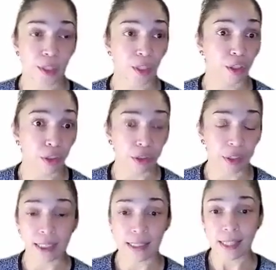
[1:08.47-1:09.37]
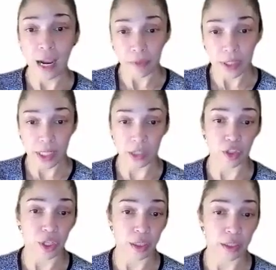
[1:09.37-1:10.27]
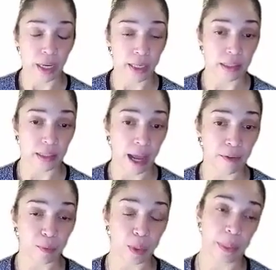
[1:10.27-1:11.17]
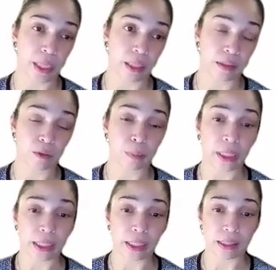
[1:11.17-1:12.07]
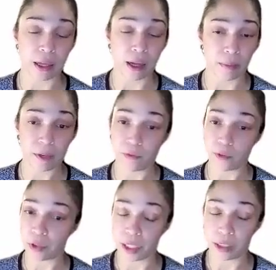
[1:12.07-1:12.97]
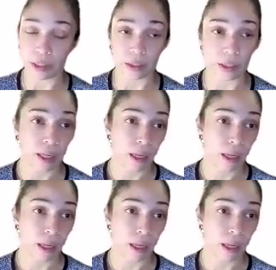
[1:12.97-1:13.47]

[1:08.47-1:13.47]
security, staff retention, and staff well-being. So please, if you're here